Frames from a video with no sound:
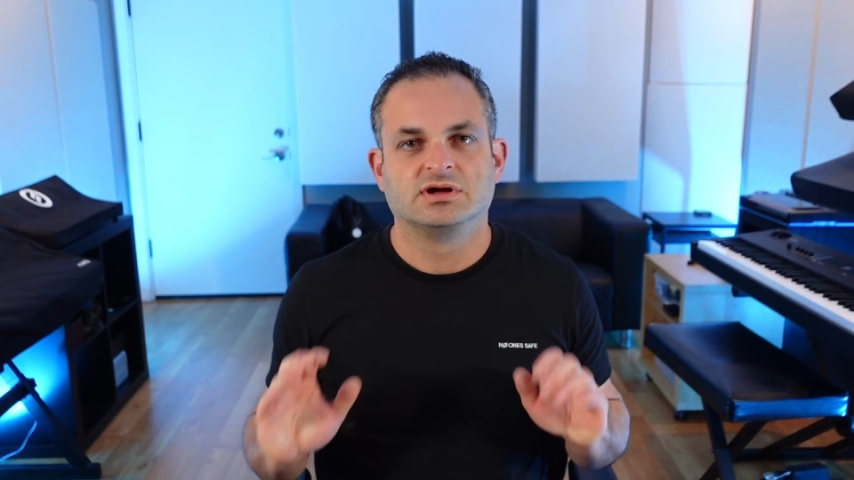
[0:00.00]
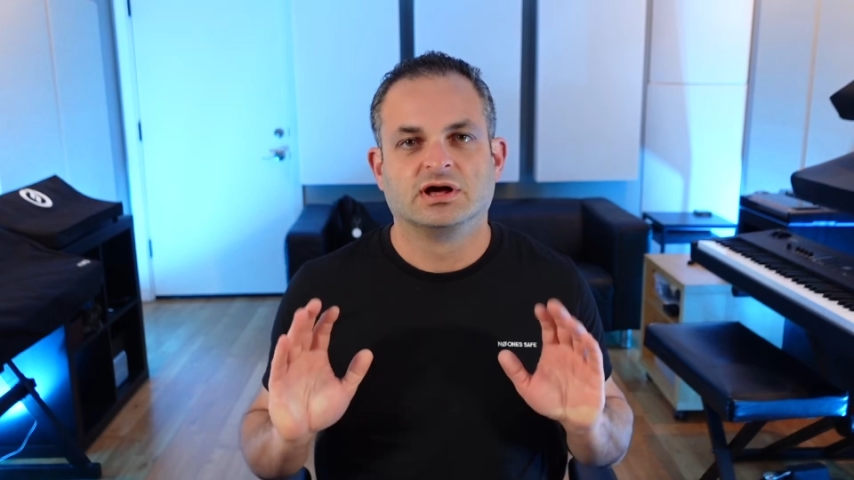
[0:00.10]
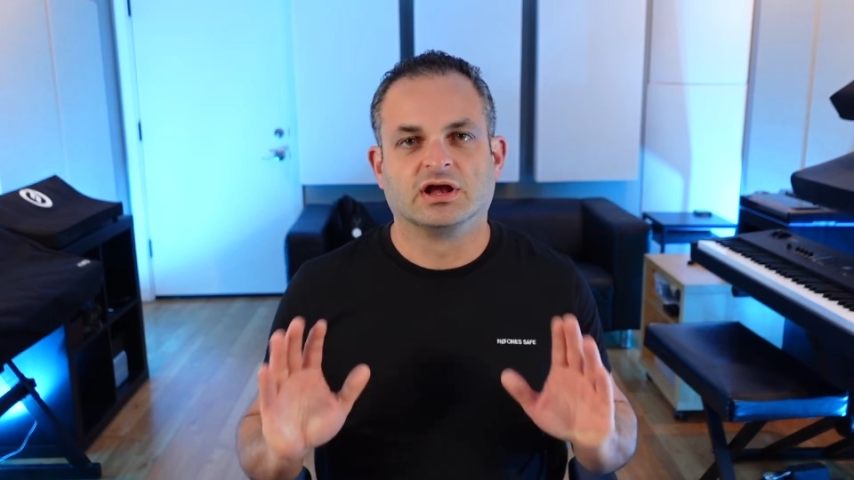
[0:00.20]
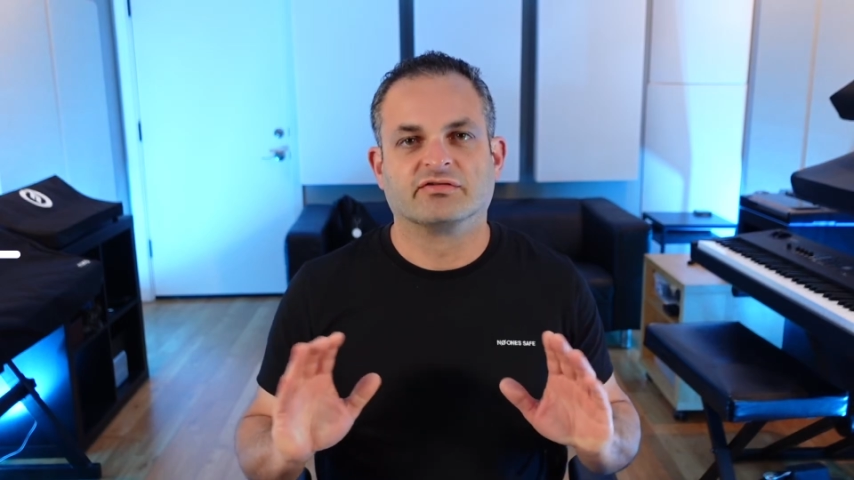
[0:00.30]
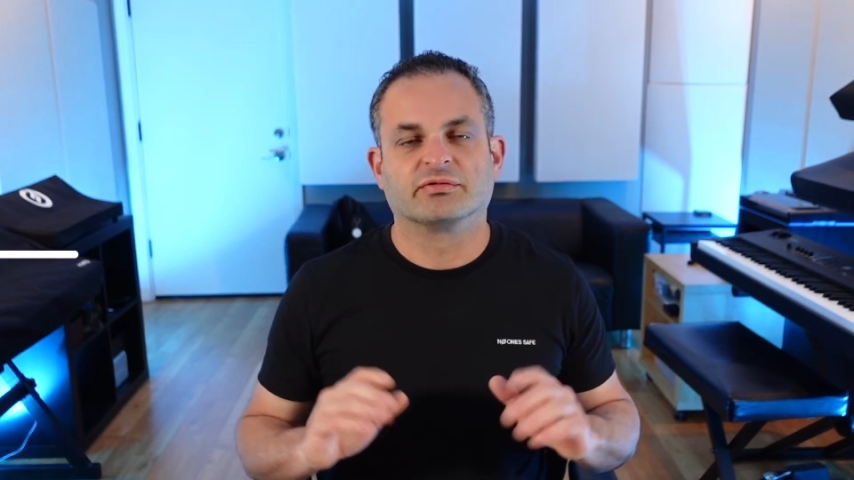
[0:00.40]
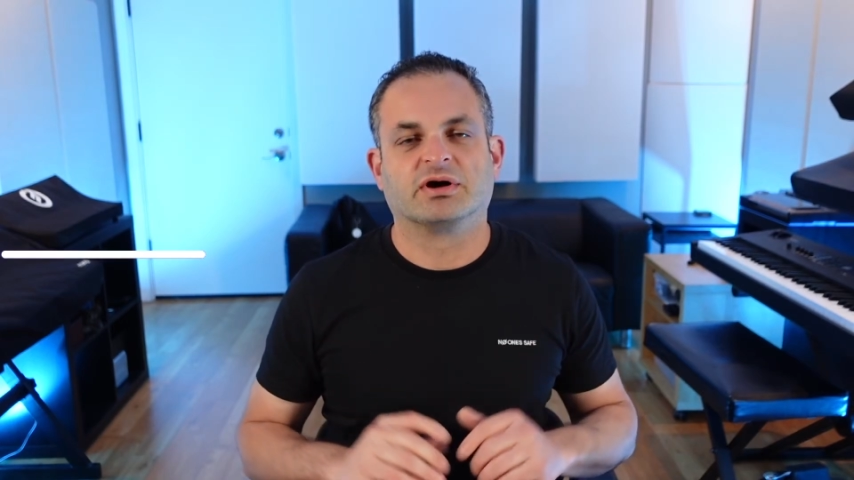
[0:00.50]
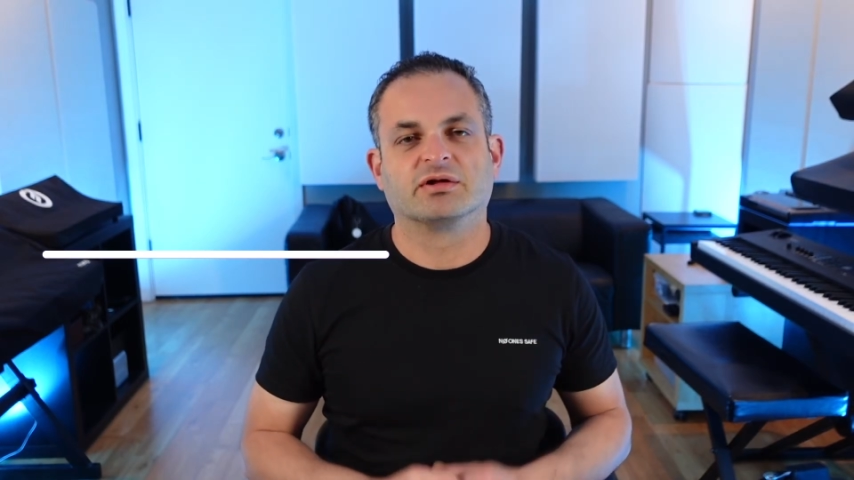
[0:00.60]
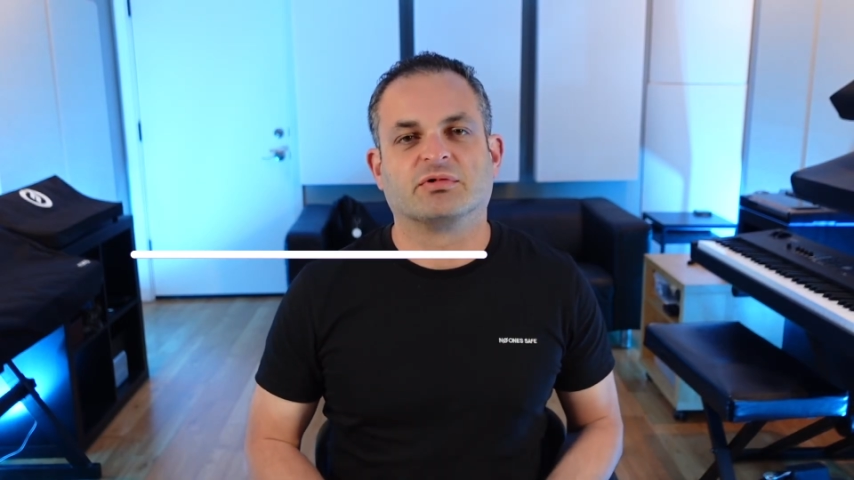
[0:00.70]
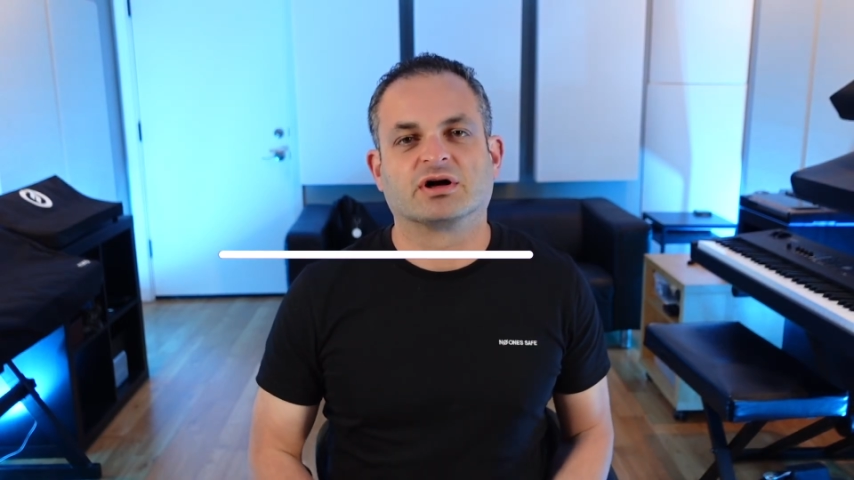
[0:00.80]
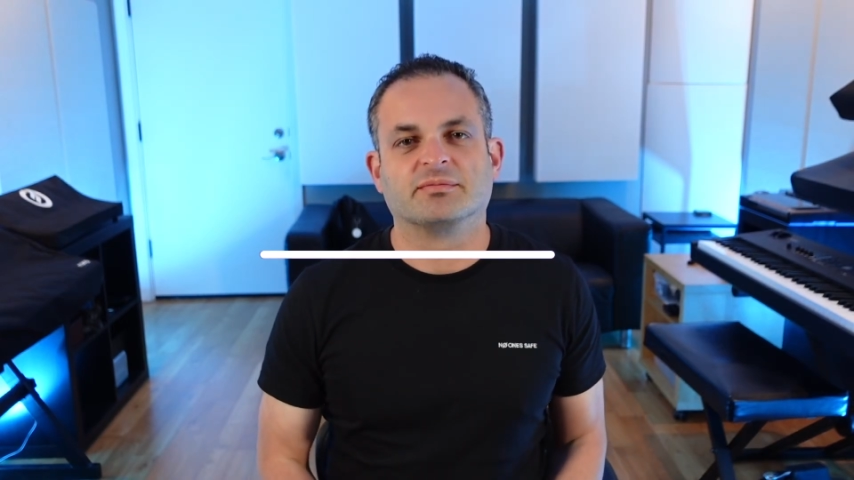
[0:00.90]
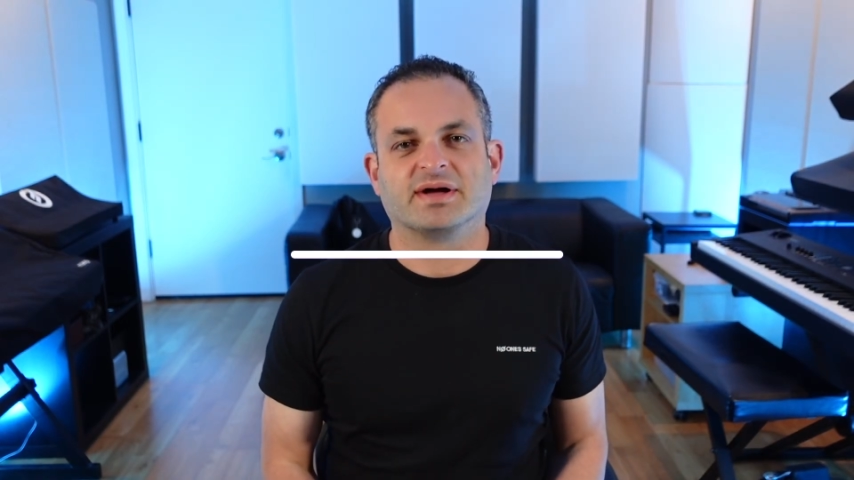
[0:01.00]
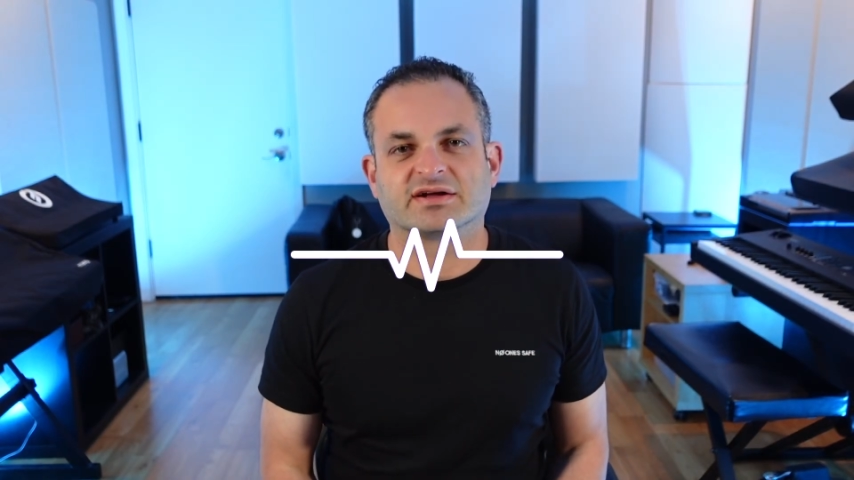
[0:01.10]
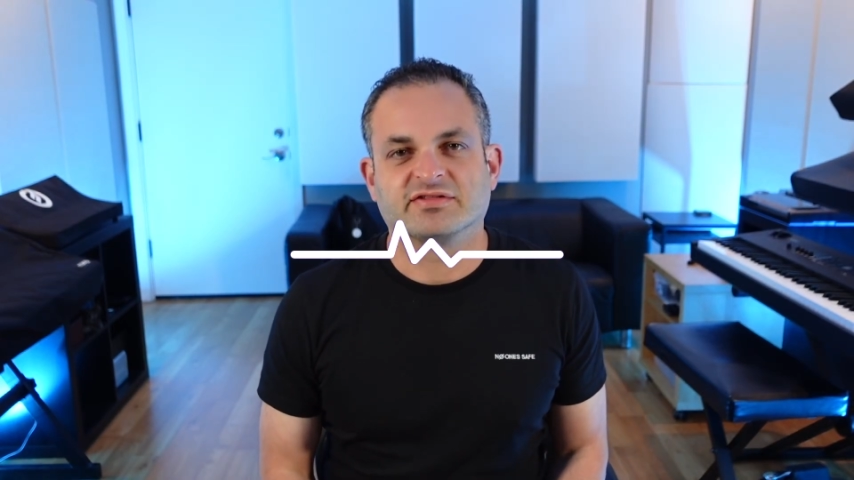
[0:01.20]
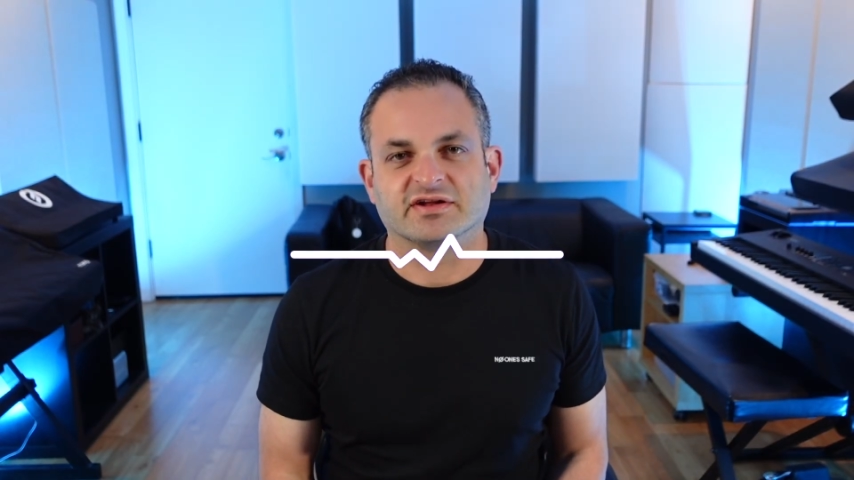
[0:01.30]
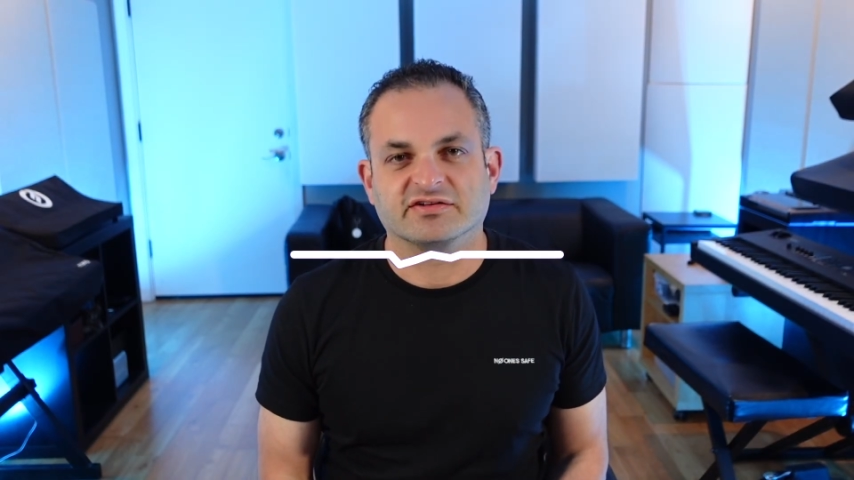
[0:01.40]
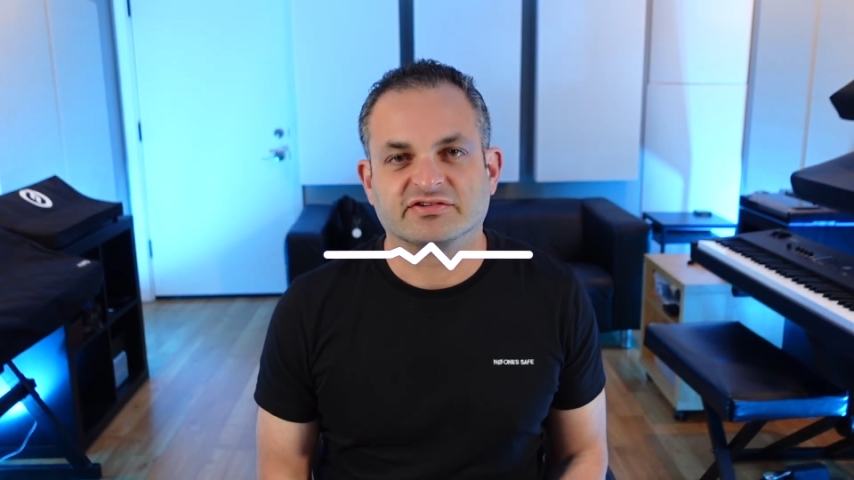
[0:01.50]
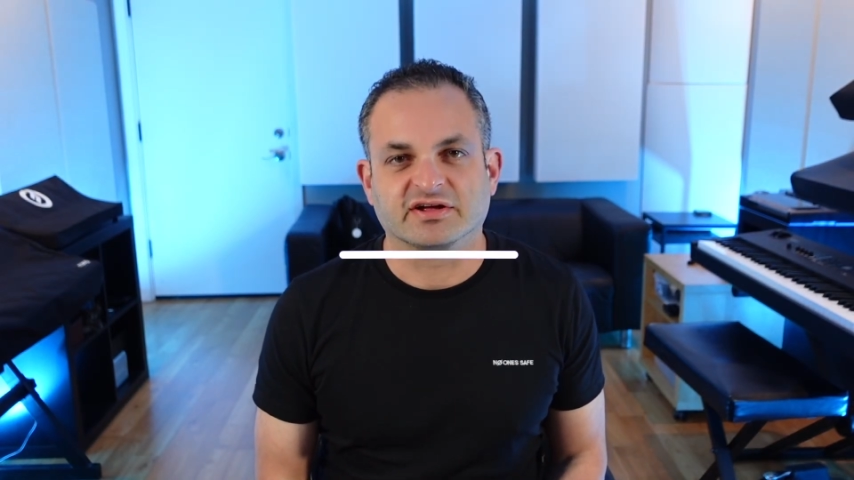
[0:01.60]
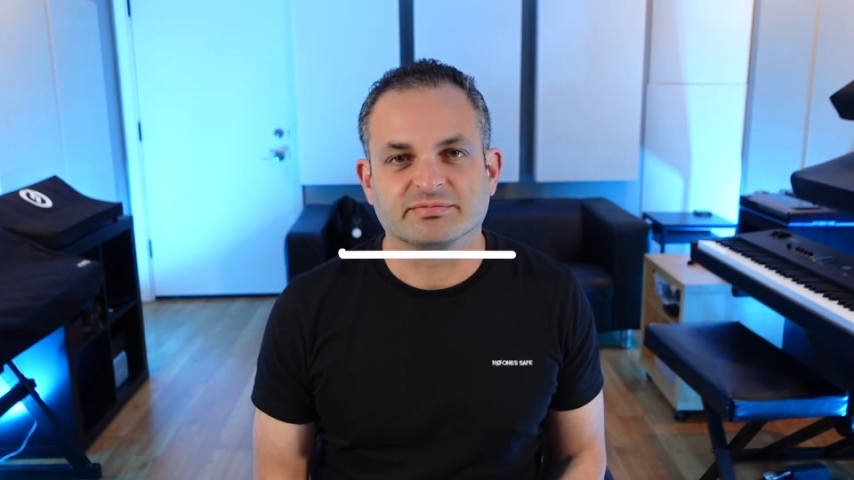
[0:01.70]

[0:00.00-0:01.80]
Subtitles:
Hello everyone and welcome back to the Distinct